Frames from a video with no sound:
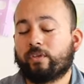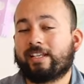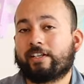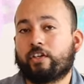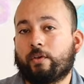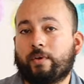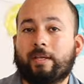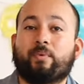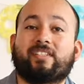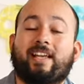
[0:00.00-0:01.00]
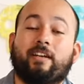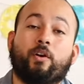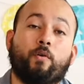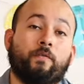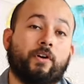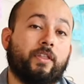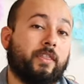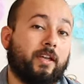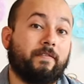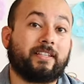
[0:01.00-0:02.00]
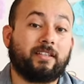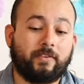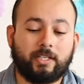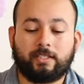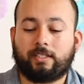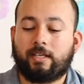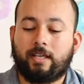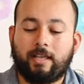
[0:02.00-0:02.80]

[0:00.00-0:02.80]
was actually the one that presided over the festivities.